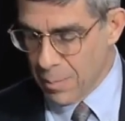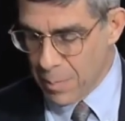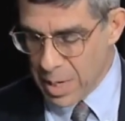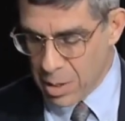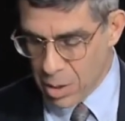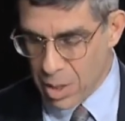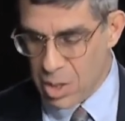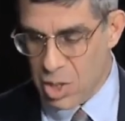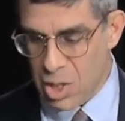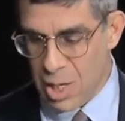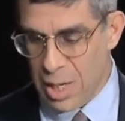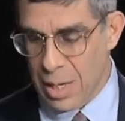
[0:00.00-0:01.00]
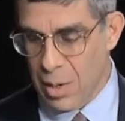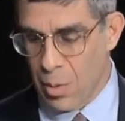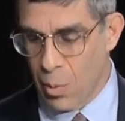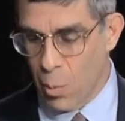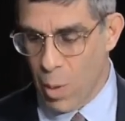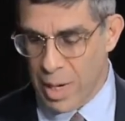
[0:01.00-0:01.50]
Because
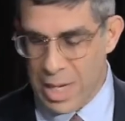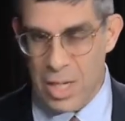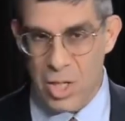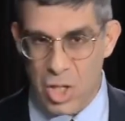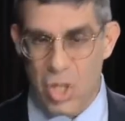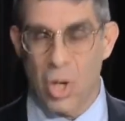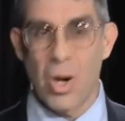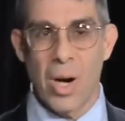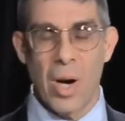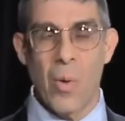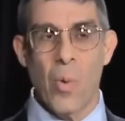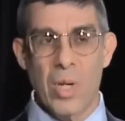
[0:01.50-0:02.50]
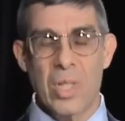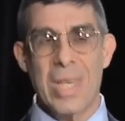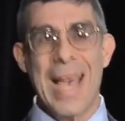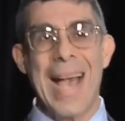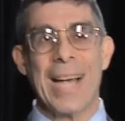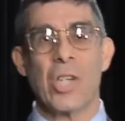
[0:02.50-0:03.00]
what he saw was
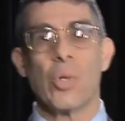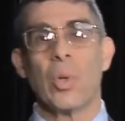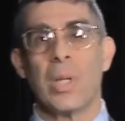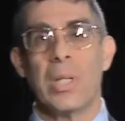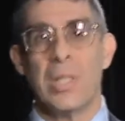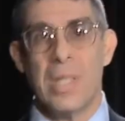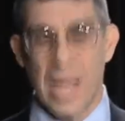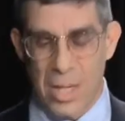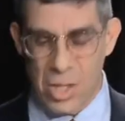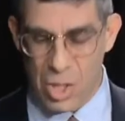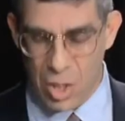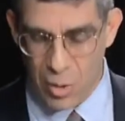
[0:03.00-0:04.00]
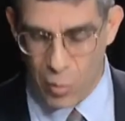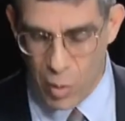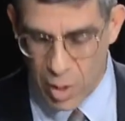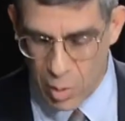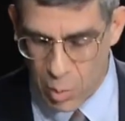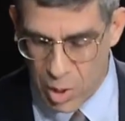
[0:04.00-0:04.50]
the actual intention of
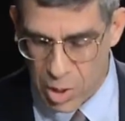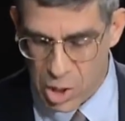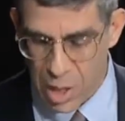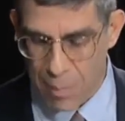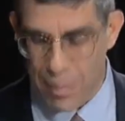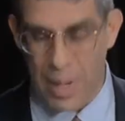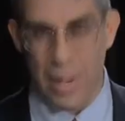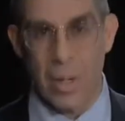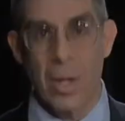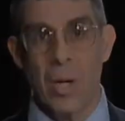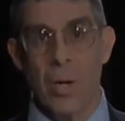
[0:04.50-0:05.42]
where the British Empire